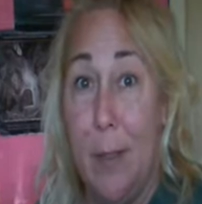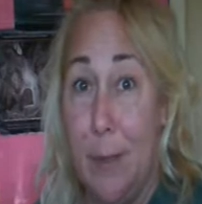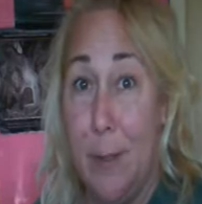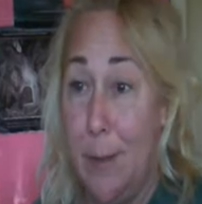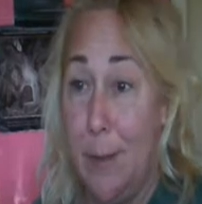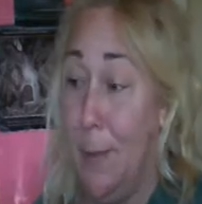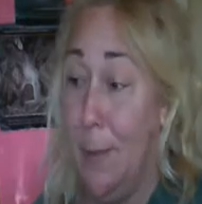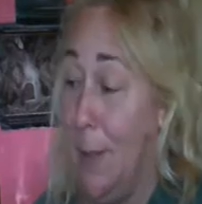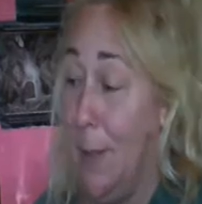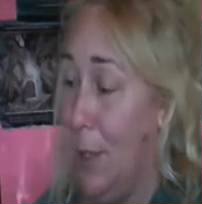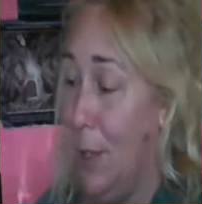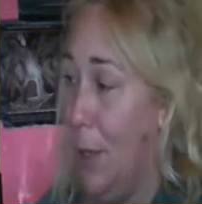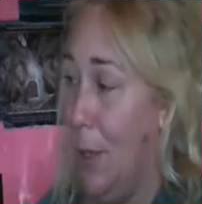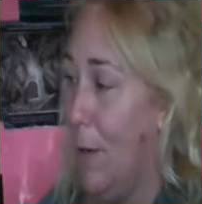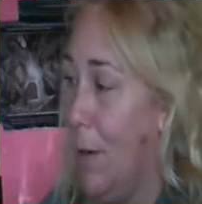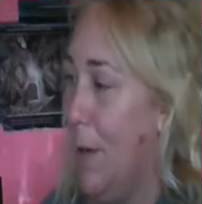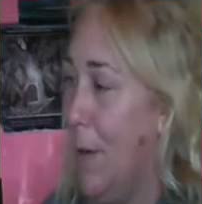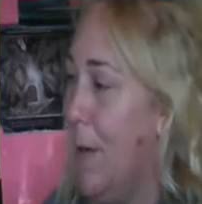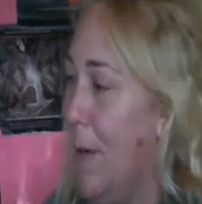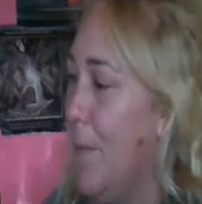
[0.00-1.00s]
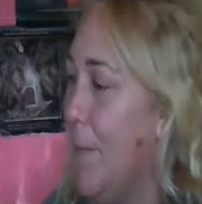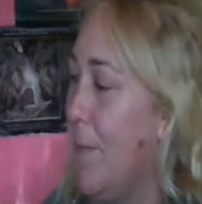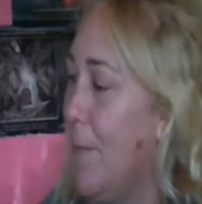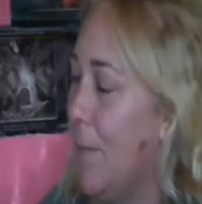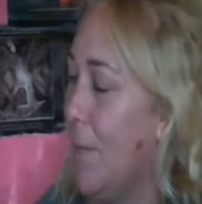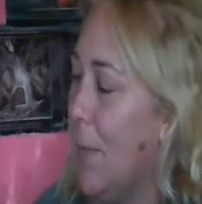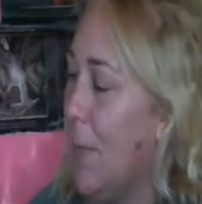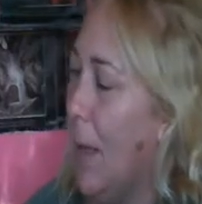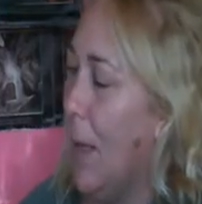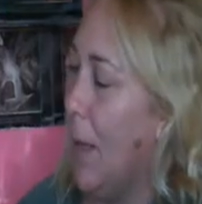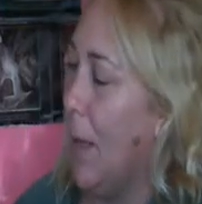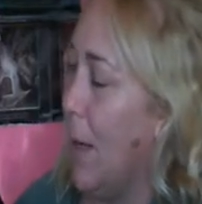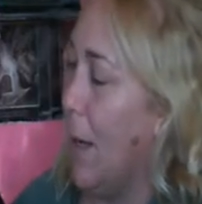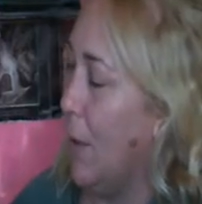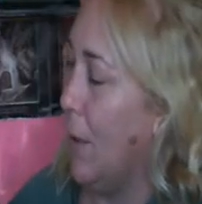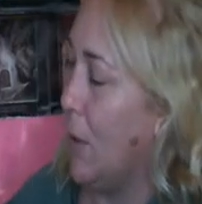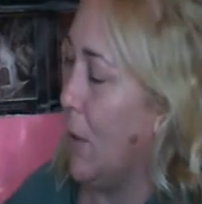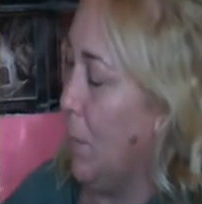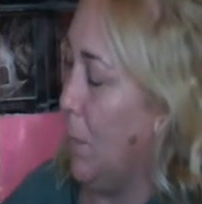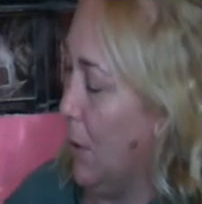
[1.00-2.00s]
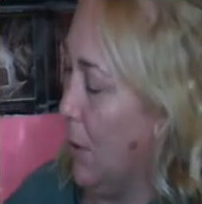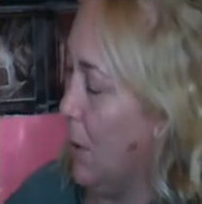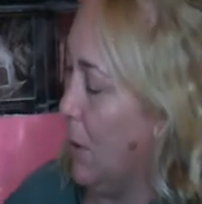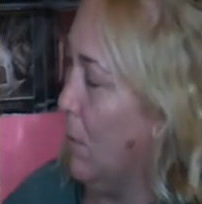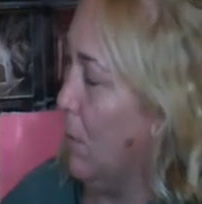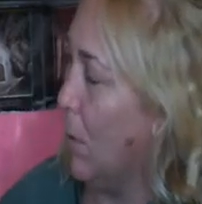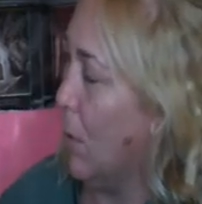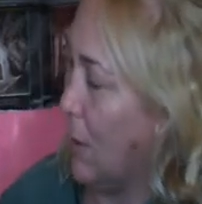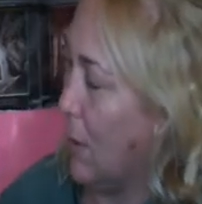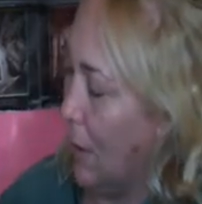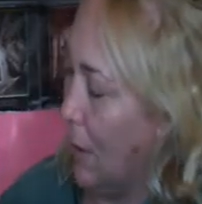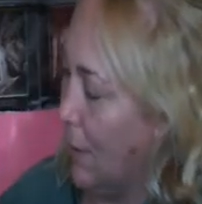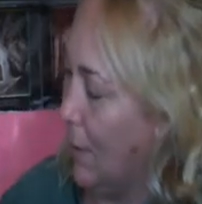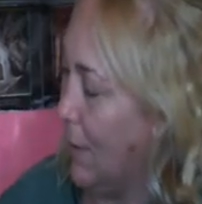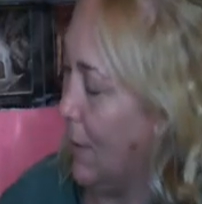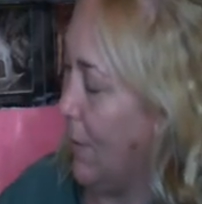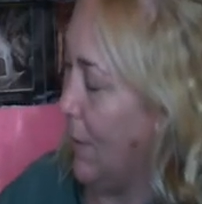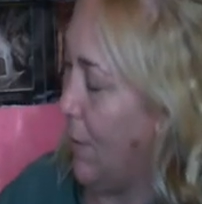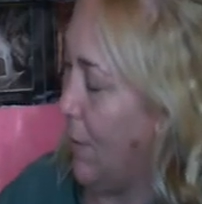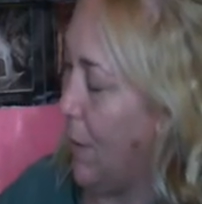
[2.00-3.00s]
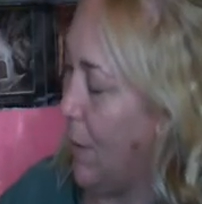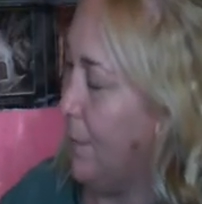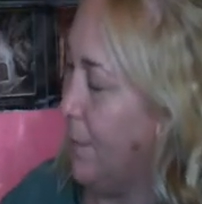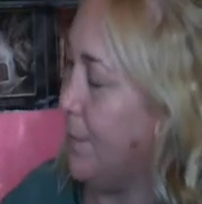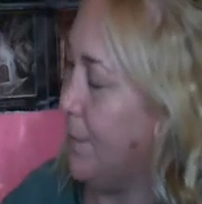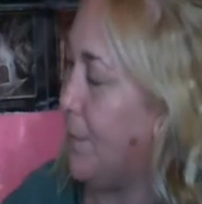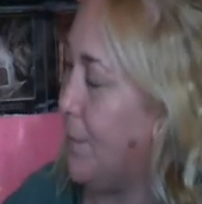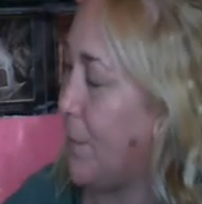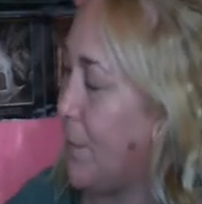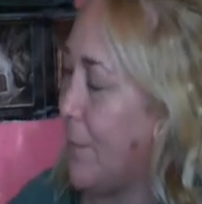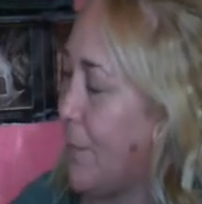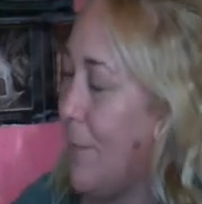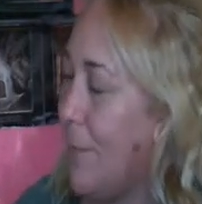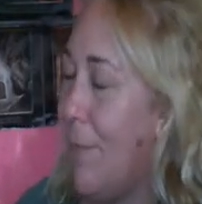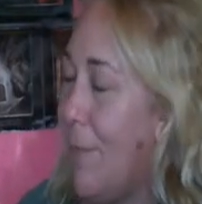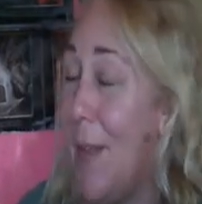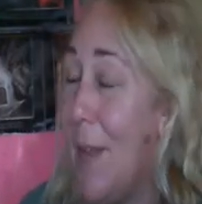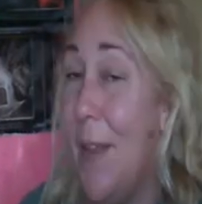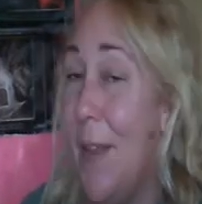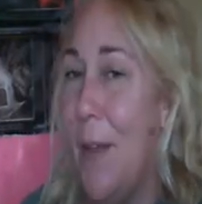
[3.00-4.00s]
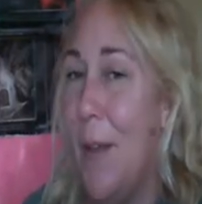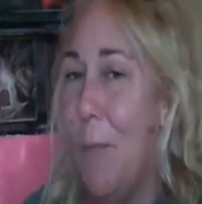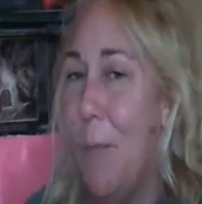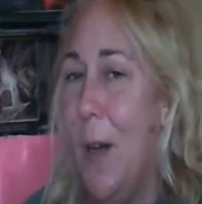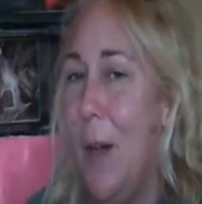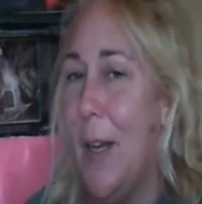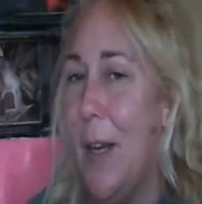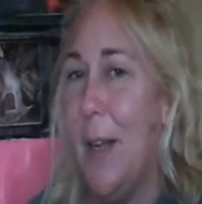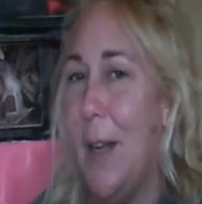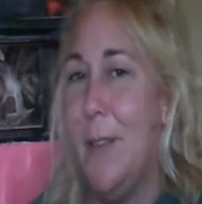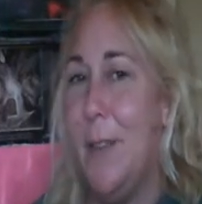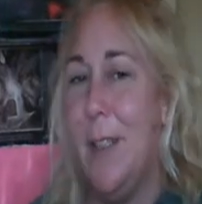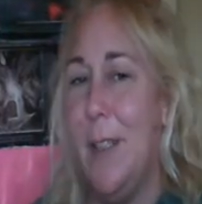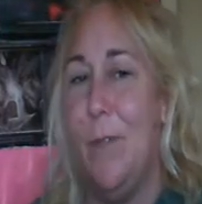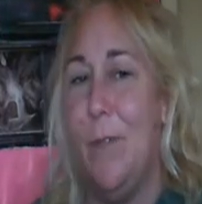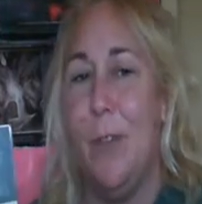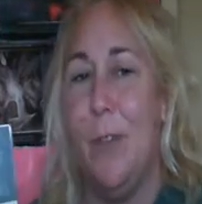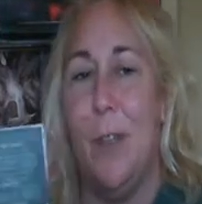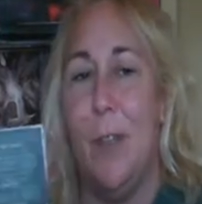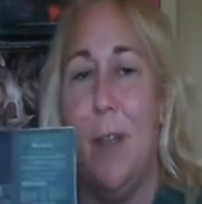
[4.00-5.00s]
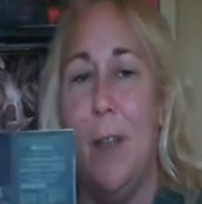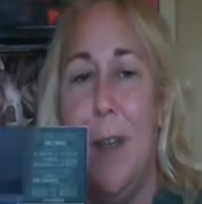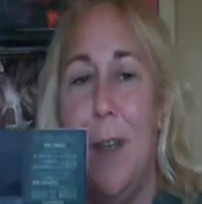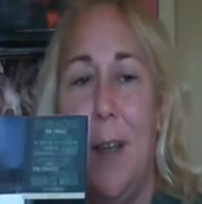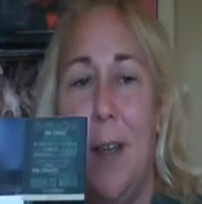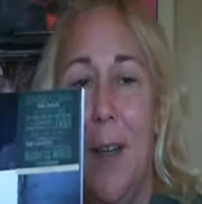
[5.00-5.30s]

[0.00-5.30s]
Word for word: this this year. And I also put two more stickers in the front. And then one I did for the